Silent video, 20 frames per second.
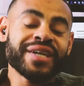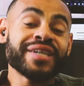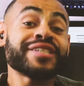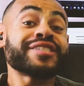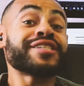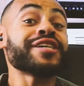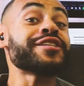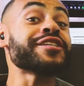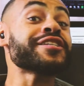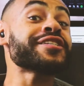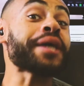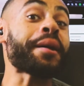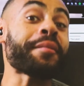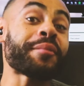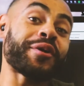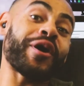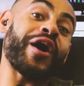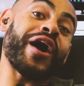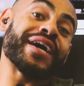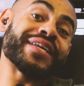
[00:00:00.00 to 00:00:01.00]
So to
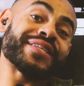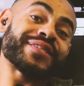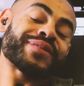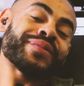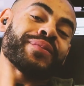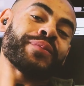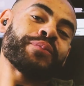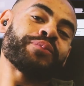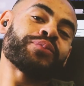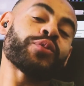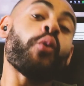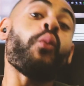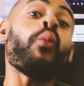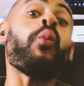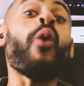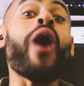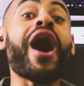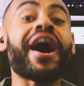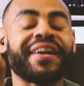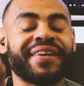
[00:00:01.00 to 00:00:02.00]
summarise,
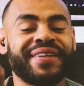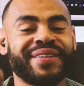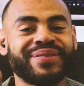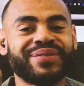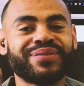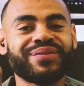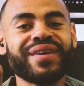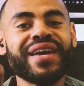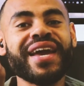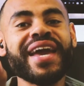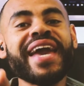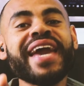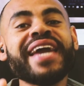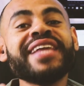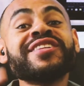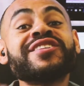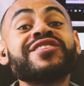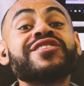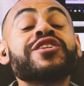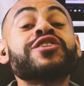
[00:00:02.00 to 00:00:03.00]
1.
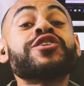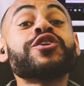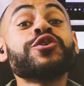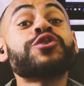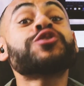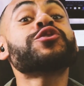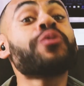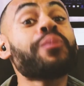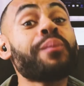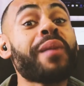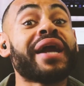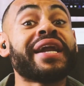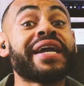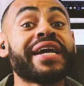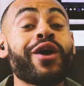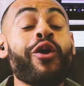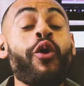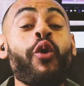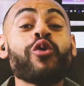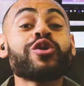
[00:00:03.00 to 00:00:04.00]
Institutional
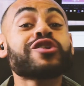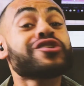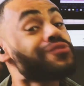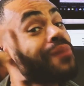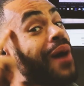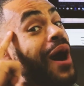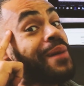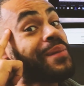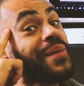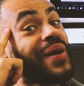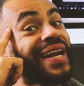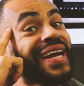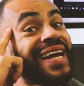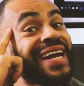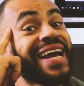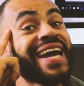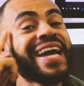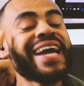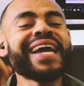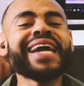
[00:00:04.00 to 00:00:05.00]
money or smart
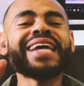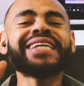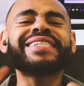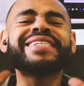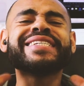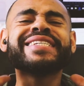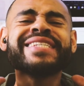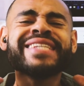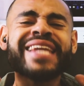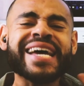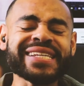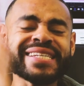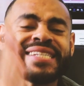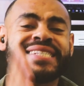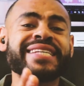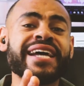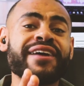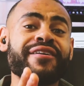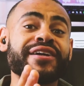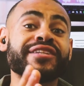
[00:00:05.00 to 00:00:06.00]
money is
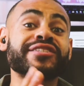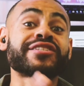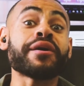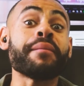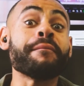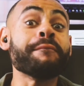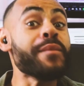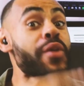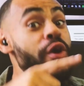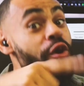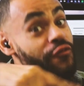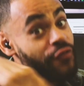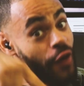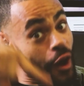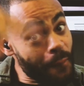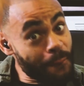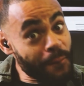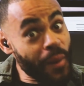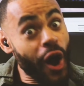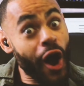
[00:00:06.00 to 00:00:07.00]
necessary to move
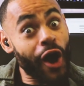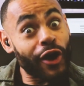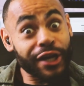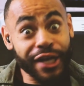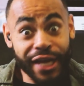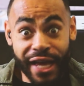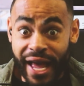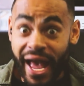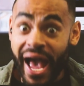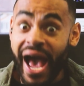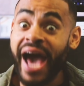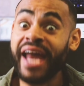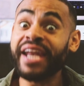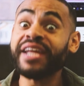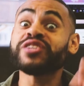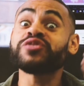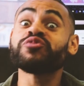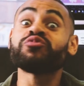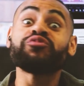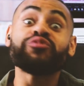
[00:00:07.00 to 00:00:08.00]
a market and
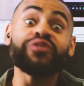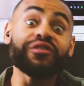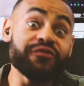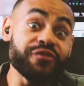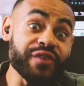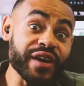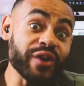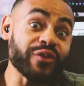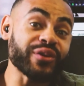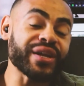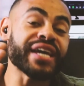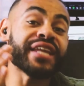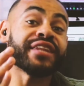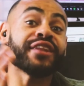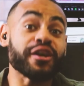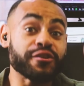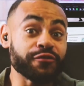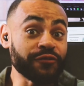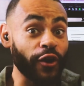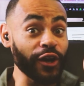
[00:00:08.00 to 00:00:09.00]
is revealed in
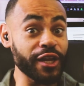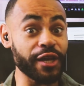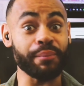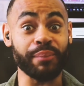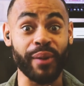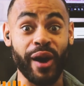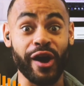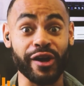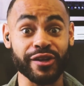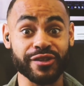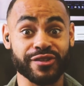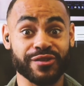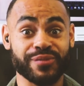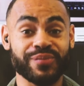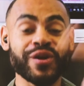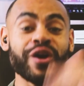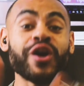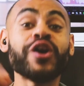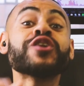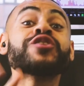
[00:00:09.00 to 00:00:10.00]
those volume bars.
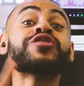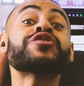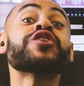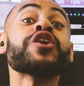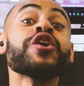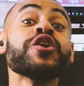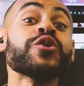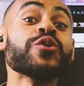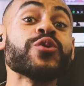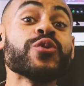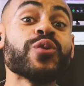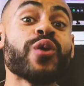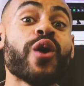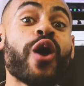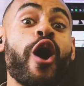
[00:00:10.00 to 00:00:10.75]
2.